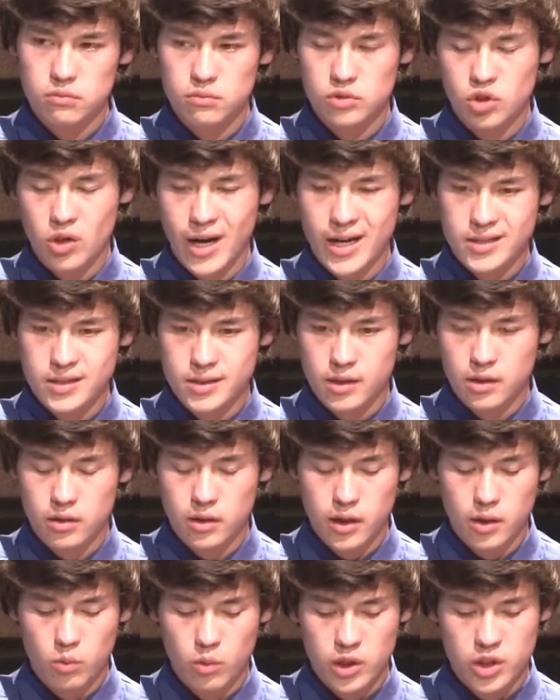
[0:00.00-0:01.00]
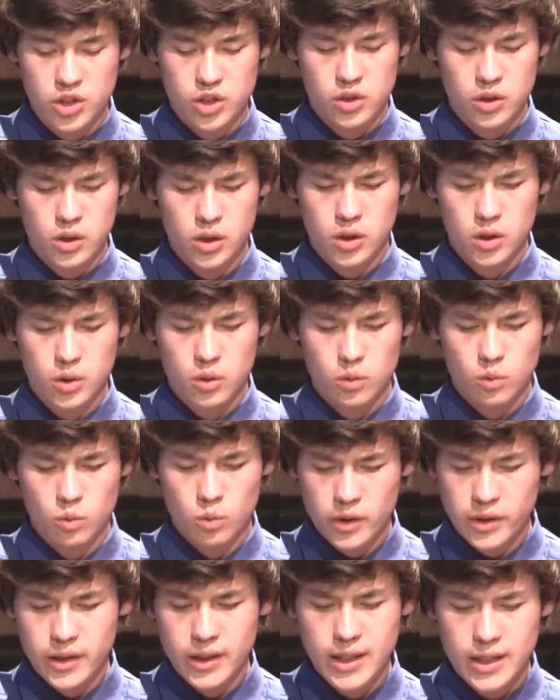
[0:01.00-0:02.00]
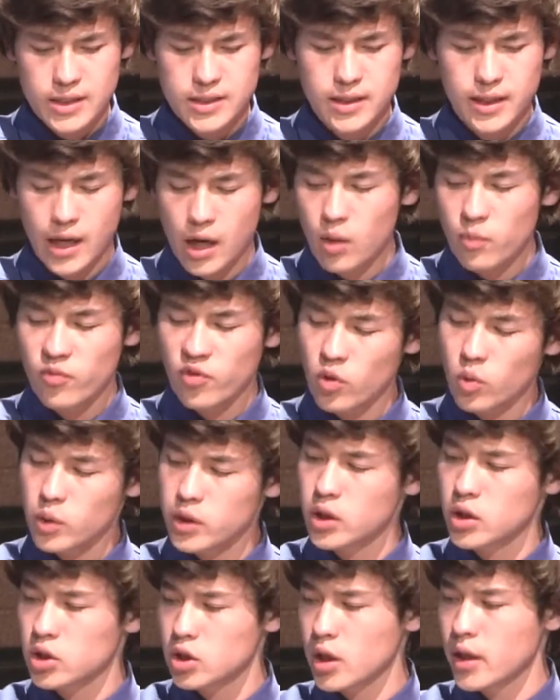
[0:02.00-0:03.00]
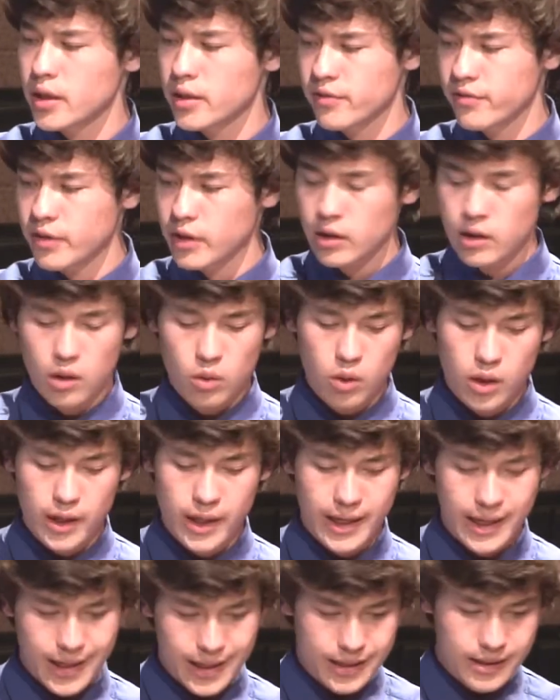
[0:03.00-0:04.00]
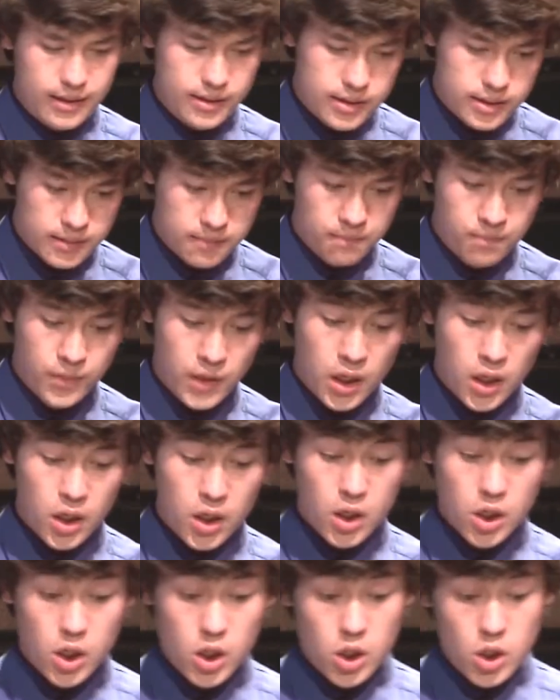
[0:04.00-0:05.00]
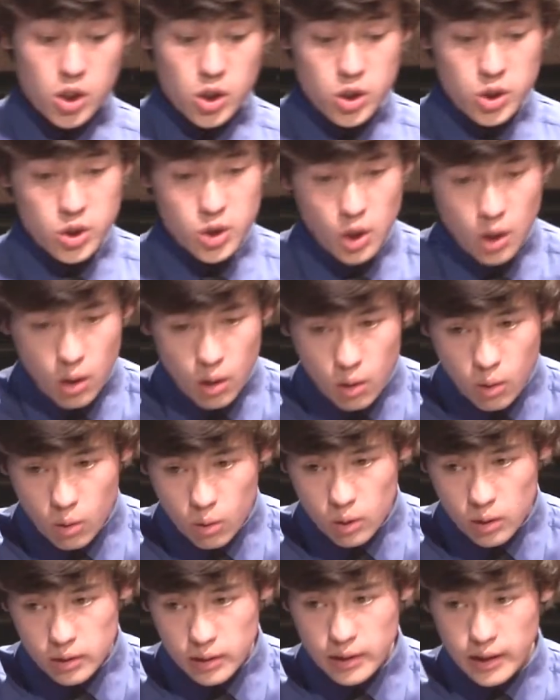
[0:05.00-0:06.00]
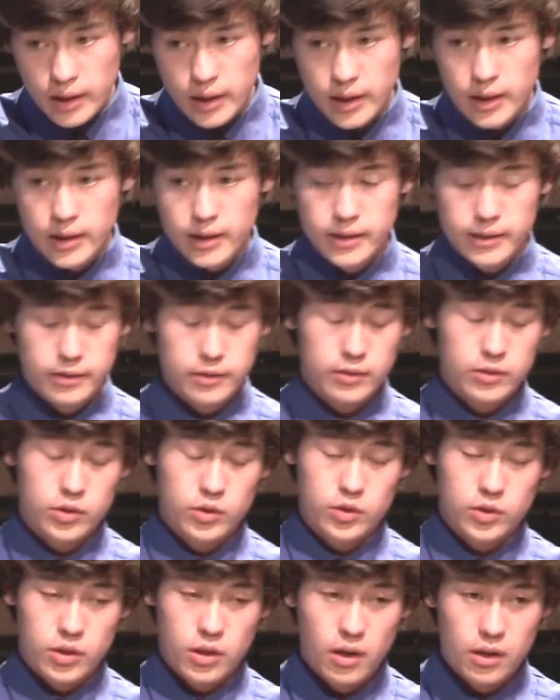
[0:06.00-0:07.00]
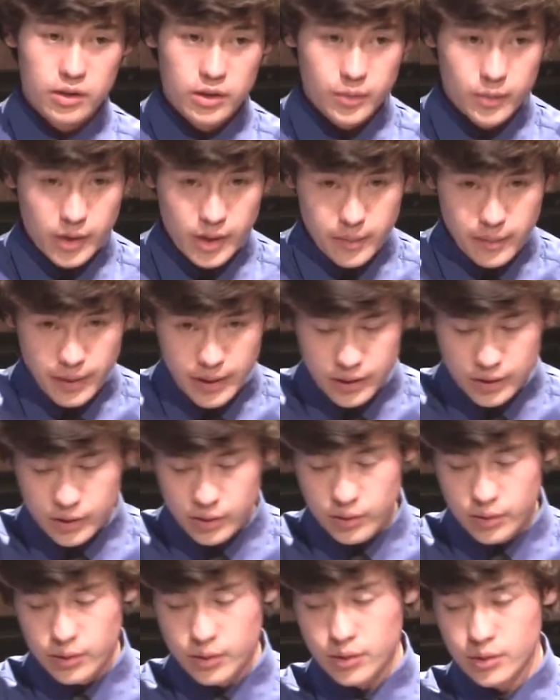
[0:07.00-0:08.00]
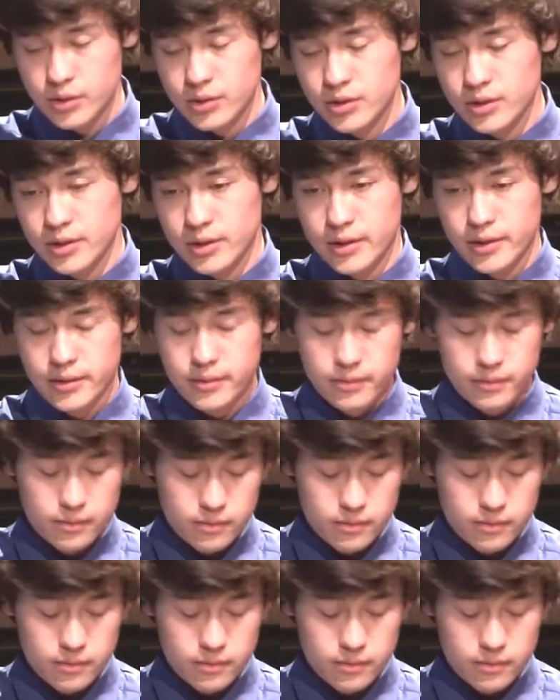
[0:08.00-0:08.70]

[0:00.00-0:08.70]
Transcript: drastically, which really isn't helpful when you're trying to figure out where a hand is. So I talked to my mentors, I